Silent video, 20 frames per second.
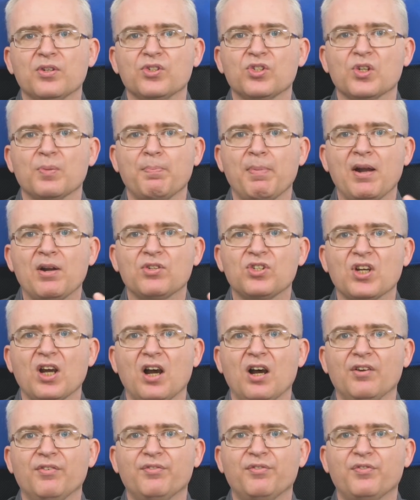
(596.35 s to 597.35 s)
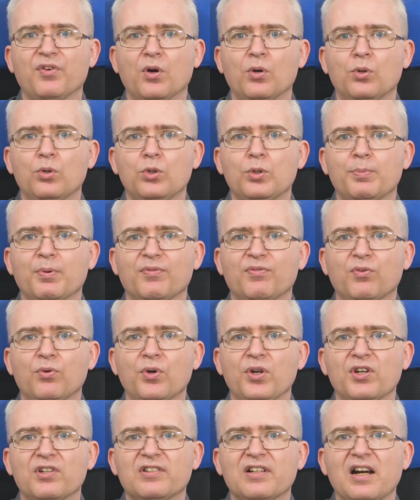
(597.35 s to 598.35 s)
that's about to unfold
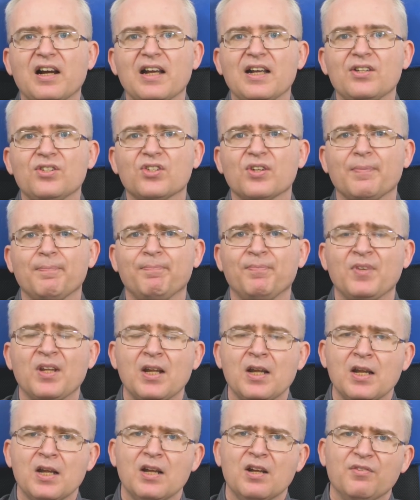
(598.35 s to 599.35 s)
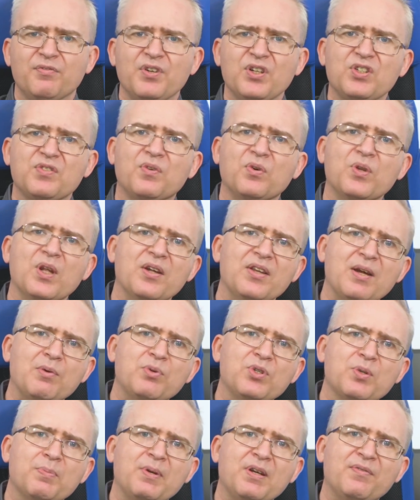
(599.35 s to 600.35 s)
before your eyes. First of all though, there
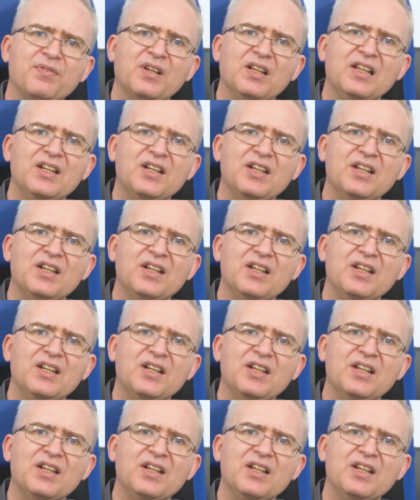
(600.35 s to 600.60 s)
was a bit of a